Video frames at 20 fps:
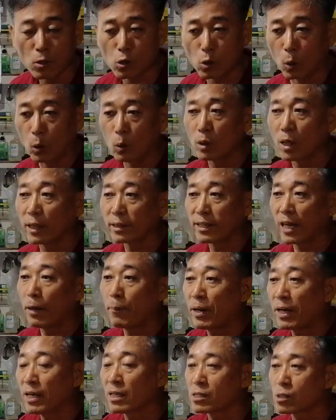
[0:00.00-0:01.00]
So God
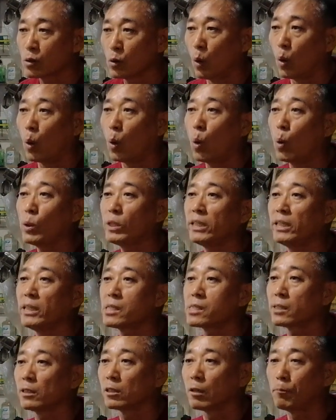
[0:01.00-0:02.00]
gave us all
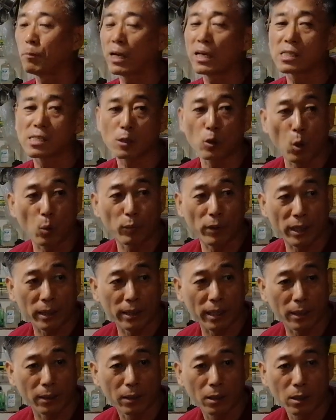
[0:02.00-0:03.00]
this, the blessing of
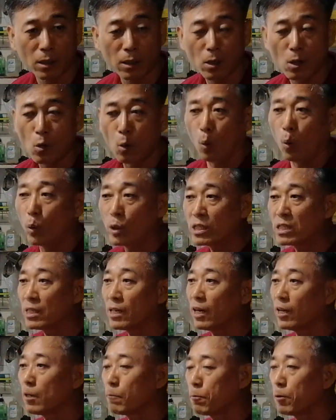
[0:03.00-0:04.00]
Eden.
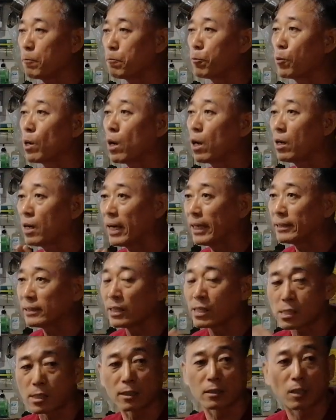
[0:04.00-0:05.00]
Originally people are
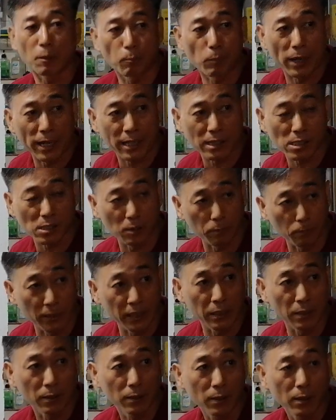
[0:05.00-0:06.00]
like this, the blessed
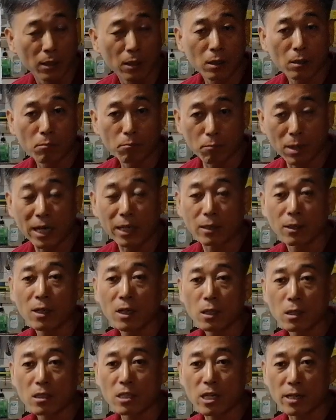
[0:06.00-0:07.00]
being. But
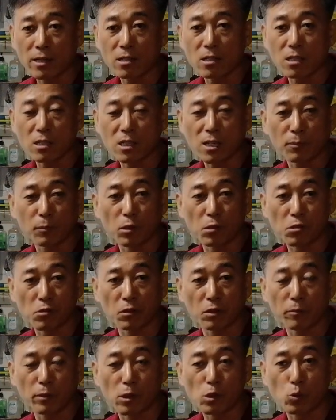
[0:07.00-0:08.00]
Genesis chapter
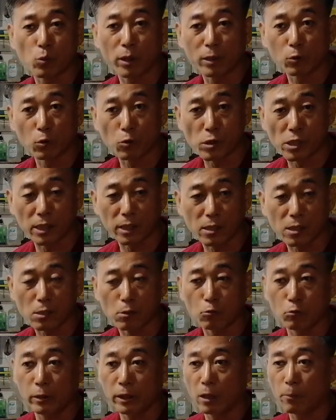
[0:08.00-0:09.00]
3 verse 1 to
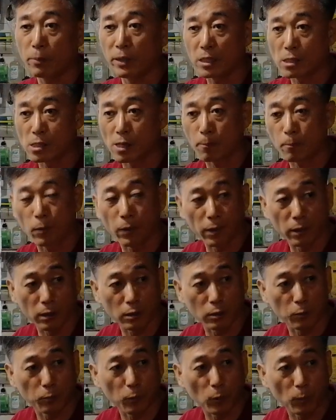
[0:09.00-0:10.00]
6, we are being
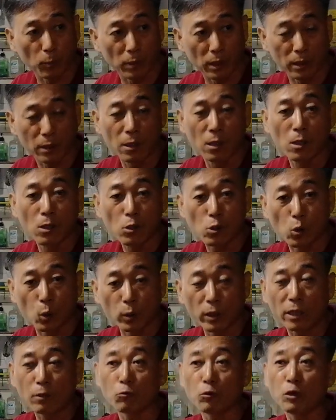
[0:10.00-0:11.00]
separated from God.
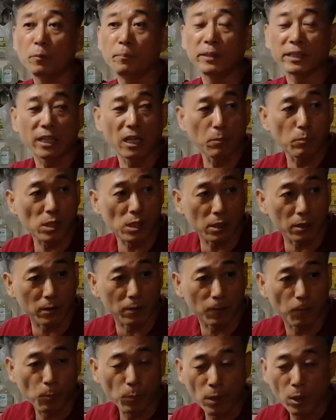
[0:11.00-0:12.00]
So that we became
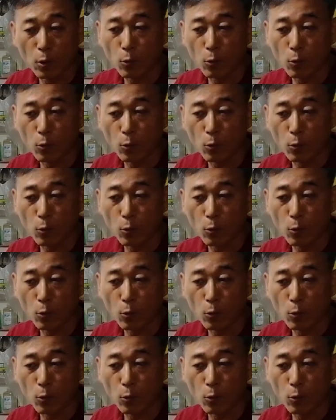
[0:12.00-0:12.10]
sinner.